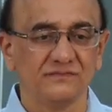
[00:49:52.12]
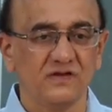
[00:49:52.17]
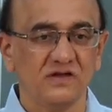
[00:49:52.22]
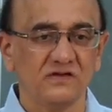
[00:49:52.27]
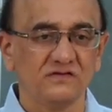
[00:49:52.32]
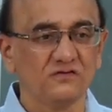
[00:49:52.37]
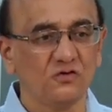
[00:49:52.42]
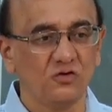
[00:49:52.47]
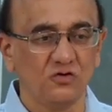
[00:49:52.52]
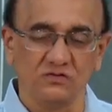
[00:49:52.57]

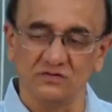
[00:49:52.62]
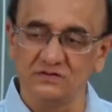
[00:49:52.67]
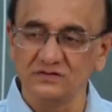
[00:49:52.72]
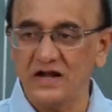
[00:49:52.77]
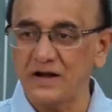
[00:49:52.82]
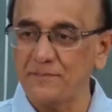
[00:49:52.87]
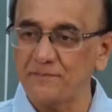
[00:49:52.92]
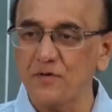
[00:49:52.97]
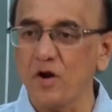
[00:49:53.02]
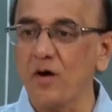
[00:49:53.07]
So,
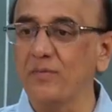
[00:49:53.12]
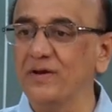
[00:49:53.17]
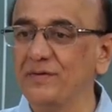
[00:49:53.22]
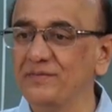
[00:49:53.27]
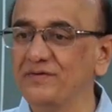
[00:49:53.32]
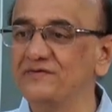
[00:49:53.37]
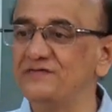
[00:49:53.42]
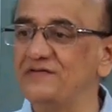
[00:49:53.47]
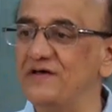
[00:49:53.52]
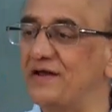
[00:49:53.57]
that problem
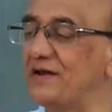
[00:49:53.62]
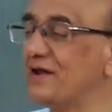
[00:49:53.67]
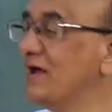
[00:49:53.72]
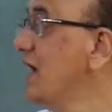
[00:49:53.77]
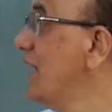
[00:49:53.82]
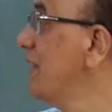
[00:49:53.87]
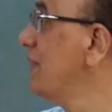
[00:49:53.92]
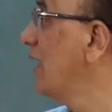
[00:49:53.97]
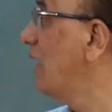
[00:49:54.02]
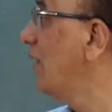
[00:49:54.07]
is there.
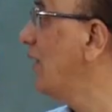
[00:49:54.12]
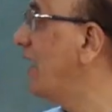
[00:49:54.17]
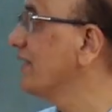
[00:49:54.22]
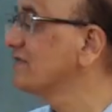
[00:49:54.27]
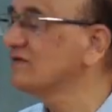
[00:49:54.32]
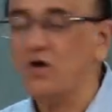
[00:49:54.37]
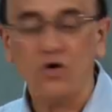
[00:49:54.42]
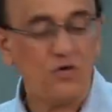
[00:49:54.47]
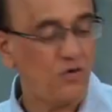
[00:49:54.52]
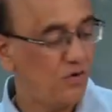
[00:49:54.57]
Now, as
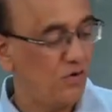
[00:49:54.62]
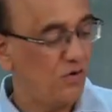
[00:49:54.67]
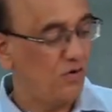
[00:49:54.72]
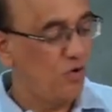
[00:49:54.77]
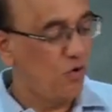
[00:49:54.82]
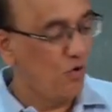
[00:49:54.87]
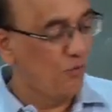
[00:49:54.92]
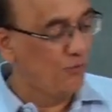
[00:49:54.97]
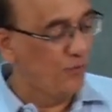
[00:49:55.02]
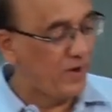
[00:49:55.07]
a
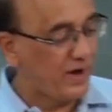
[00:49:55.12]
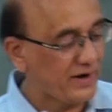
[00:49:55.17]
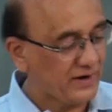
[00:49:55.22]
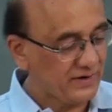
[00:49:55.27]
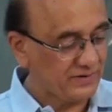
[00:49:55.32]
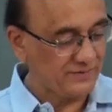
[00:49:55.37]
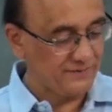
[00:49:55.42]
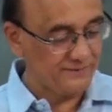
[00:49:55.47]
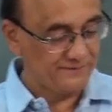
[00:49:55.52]
homework,